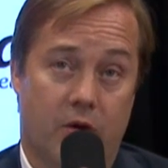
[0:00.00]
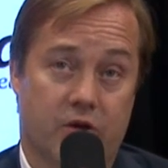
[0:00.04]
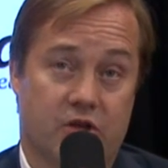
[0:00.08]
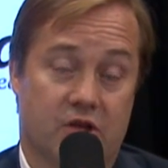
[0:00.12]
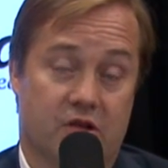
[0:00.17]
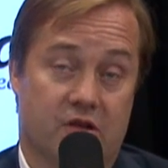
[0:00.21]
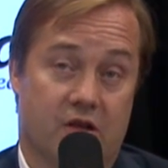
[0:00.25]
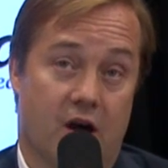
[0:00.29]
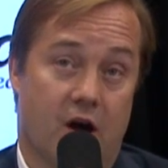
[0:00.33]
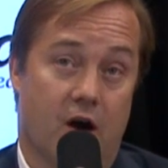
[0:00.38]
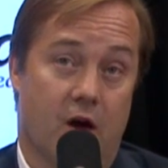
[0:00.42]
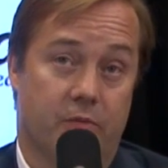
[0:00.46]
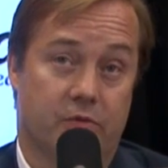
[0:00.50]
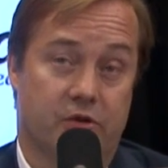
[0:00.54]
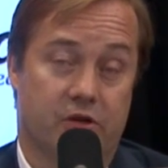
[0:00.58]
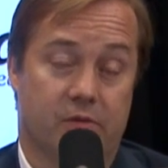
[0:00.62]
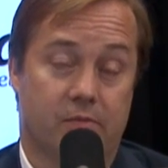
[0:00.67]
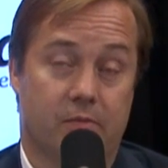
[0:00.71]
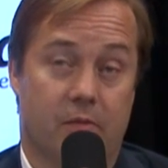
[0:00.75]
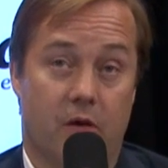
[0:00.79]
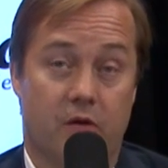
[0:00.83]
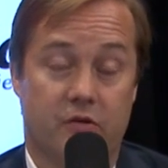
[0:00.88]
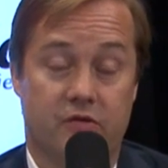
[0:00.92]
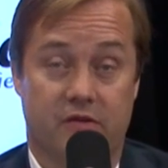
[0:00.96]
Which is the home to
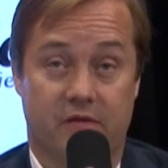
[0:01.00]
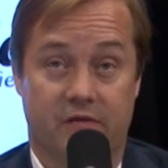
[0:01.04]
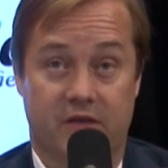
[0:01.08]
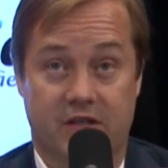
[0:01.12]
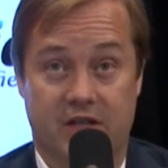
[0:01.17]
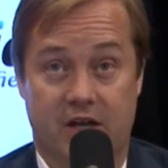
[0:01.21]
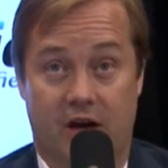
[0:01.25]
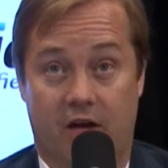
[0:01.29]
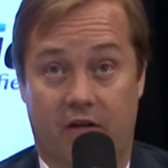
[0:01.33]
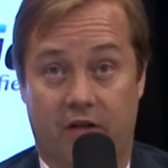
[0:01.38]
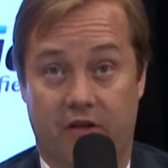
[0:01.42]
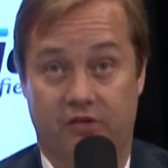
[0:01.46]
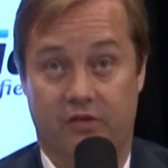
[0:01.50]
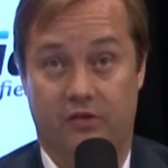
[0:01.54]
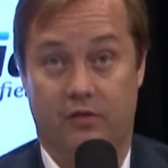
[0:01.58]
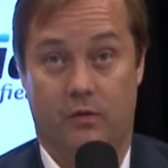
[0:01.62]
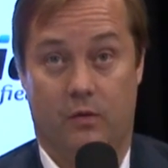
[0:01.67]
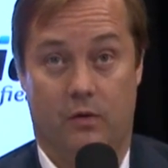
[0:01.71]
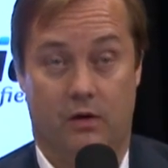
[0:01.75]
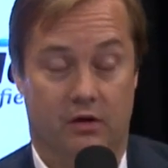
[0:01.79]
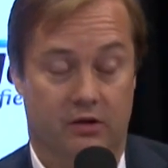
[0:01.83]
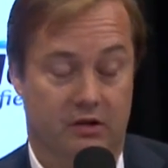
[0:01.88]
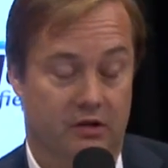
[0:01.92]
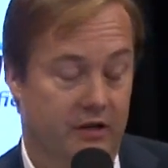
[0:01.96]
most of the terrorists in the
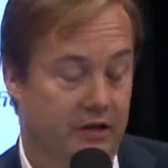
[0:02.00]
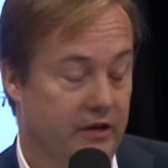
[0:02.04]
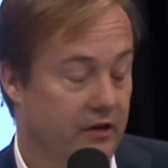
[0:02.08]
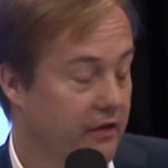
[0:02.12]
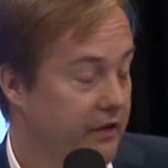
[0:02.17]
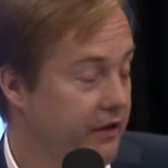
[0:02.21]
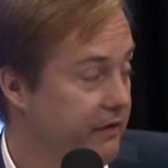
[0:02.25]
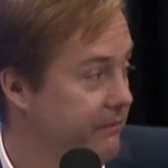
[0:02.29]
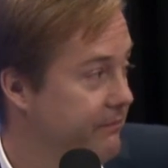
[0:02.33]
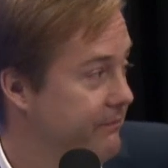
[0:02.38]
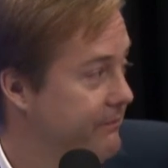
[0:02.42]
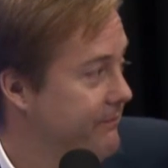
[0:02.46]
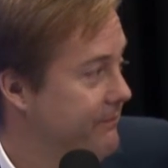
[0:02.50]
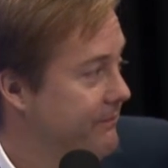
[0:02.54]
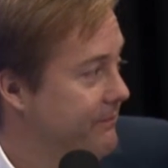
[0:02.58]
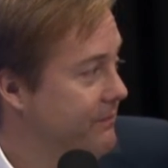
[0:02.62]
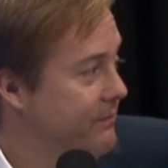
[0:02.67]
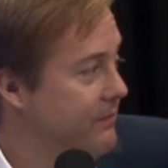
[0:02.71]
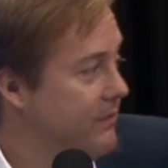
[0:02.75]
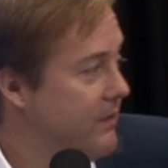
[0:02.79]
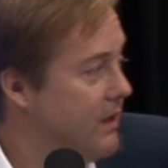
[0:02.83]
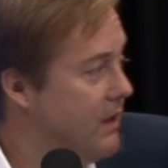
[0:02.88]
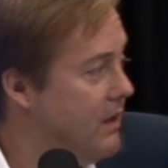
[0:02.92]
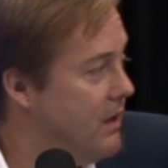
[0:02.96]
world, clearly.
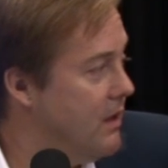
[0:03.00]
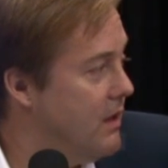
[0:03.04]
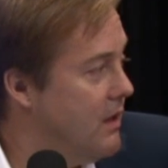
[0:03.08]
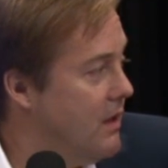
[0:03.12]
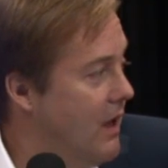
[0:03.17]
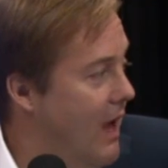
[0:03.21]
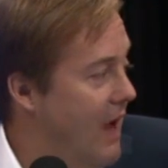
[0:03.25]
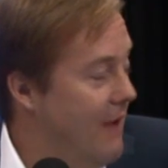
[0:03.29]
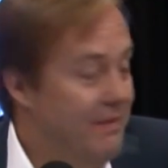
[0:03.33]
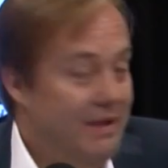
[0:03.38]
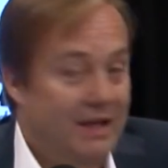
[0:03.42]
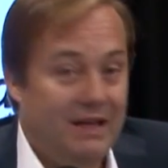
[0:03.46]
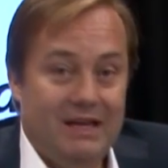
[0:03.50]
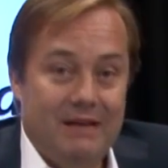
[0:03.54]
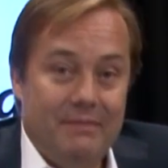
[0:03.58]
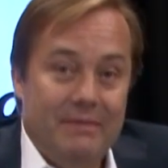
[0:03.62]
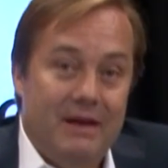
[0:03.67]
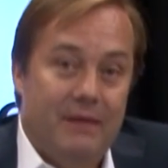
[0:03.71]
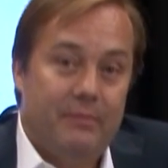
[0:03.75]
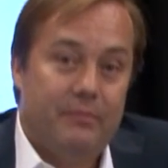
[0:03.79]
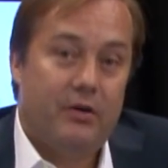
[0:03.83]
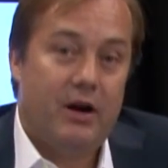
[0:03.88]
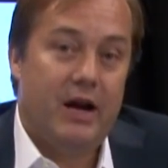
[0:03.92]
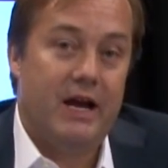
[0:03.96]
I mean, give
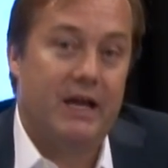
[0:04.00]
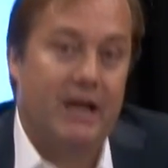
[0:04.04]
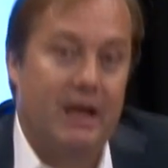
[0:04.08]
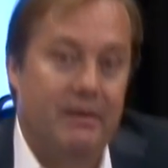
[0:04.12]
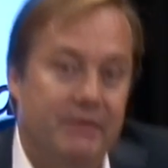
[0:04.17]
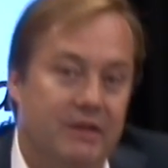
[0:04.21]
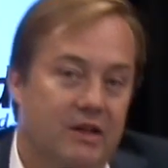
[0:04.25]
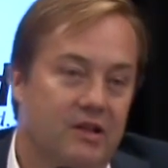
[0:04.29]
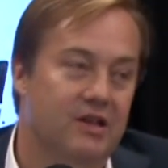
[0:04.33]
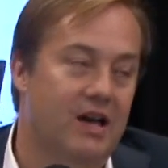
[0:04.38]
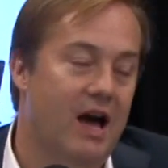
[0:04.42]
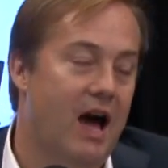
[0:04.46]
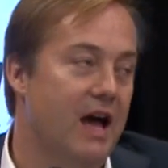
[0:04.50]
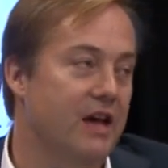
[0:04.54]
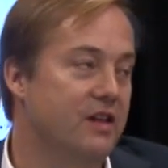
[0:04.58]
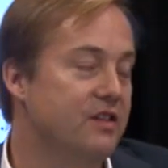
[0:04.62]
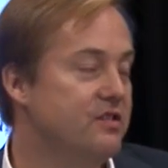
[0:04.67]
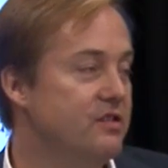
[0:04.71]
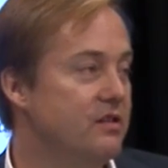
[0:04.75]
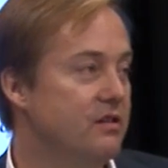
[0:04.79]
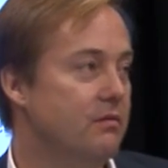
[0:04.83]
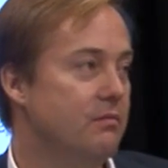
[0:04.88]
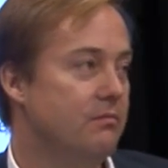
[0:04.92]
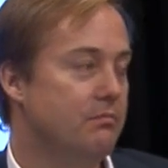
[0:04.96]
me a break. I mean, the
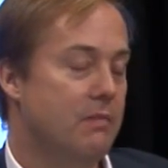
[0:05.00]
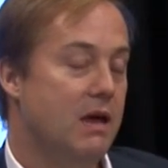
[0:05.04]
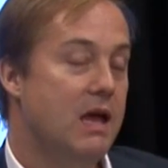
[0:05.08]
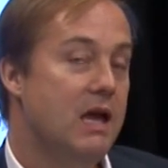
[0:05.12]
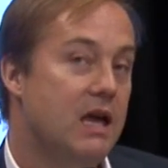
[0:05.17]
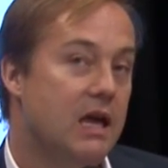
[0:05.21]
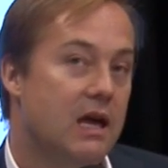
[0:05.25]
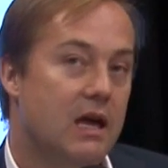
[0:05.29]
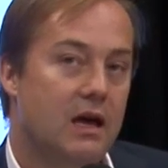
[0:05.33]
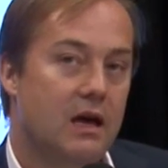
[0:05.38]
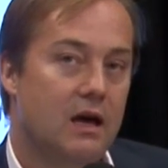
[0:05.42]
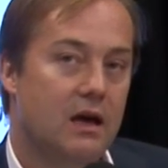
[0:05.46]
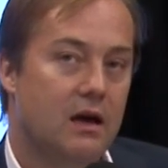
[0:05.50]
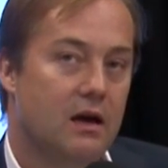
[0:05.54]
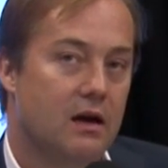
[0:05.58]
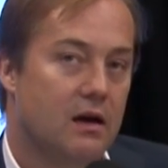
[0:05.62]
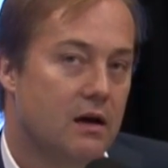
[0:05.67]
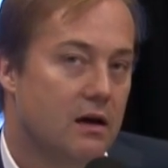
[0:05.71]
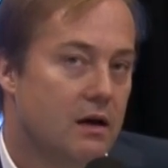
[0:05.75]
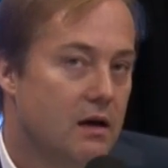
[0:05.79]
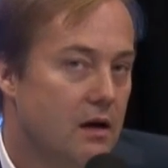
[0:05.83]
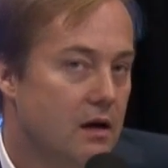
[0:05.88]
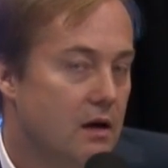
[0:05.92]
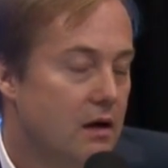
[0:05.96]
guy's making
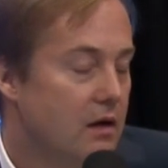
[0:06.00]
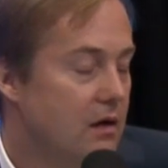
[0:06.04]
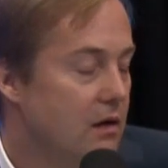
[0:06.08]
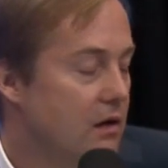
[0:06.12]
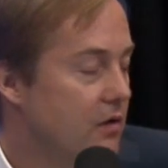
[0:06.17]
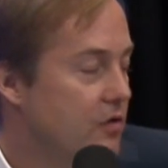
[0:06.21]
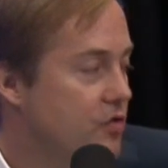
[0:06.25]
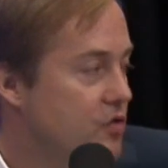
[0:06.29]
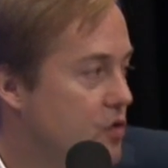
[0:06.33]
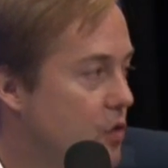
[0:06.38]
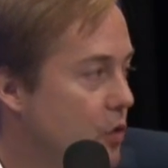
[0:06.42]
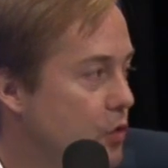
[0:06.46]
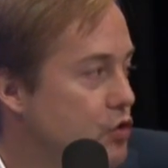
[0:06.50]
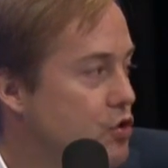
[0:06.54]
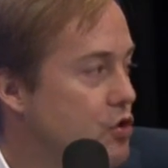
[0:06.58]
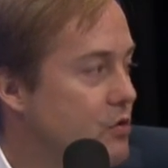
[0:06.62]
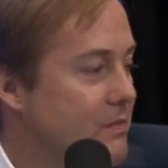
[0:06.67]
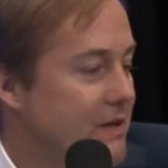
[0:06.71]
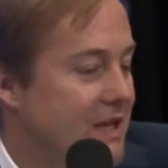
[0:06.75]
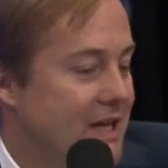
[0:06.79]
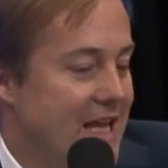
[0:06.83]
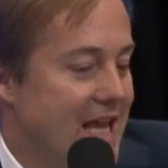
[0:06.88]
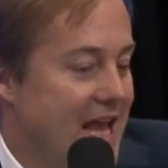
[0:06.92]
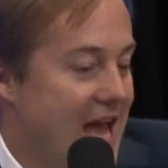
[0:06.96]
social
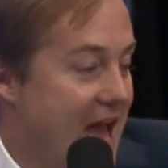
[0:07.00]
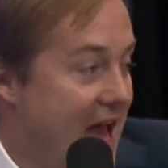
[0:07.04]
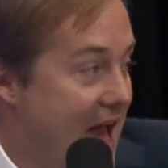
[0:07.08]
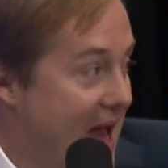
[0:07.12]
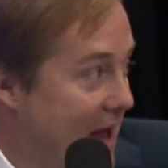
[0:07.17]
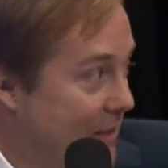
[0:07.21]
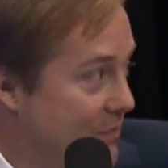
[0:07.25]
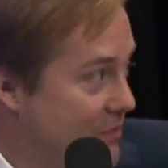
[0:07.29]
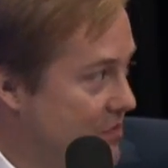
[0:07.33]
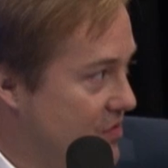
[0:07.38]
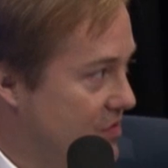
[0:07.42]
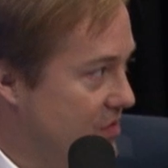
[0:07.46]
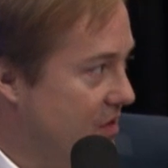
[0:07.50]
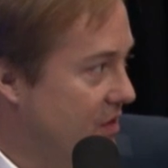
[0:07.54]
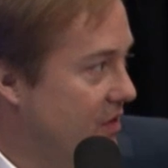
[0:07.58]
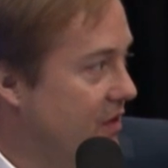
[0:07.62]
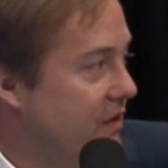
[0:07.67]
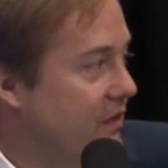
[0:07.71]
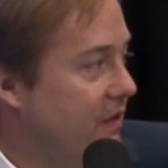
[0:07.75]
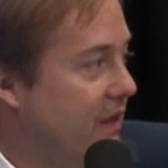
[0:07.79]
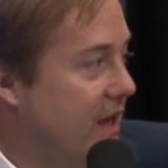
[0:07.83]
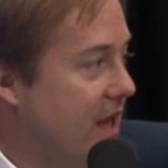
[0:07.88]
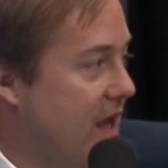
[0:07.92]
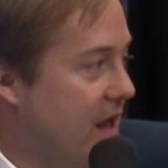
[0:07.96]
media apps.
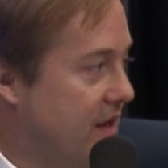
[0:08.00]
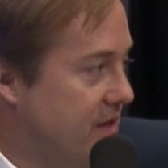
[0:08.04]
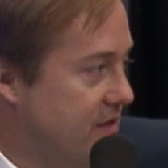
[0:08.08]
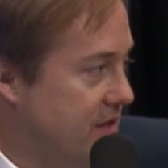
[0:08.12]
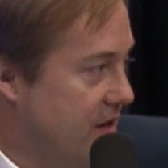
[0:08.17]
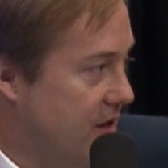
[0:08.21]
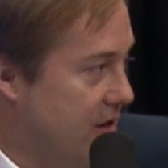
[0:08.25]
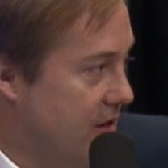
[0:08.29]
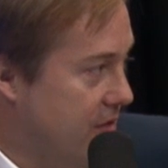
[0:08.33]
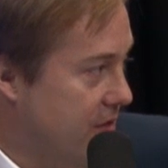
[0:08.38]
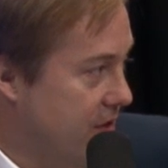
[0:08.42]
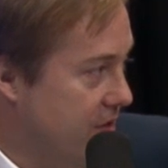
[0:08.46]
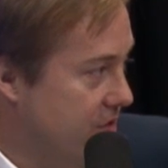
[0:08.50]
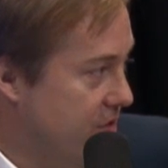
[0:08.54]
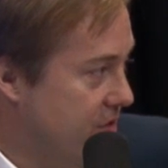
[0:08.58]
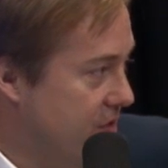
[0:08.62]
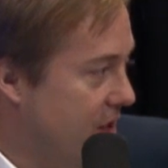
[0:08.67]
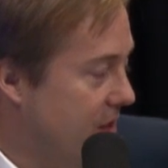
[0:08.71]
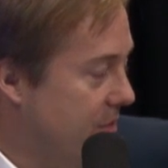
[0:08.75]
Clearly not a terrorist.